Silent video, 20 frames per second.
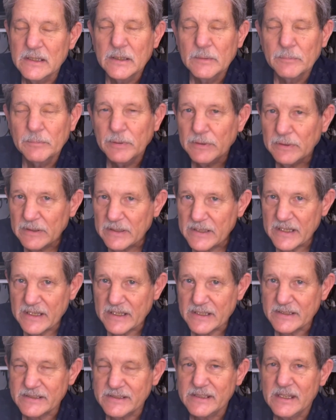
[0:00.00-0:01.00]

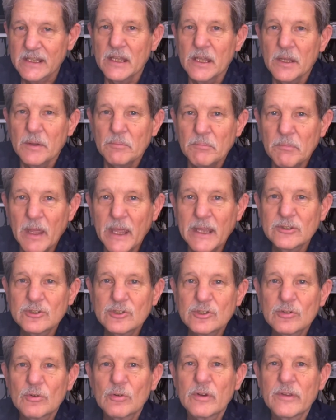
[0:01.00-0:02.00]
Please make
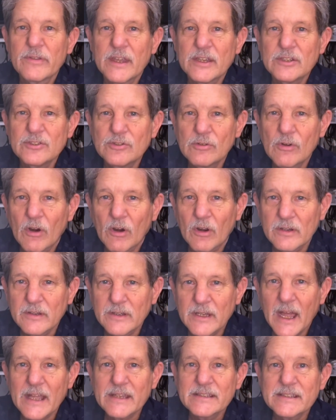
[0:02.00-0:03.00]
sure that you are
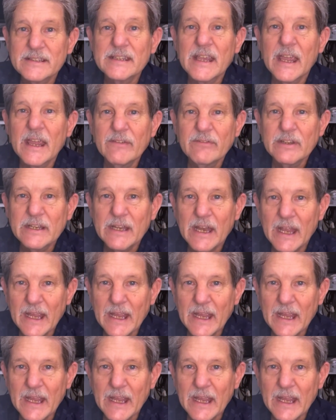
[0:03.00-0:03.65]
not saving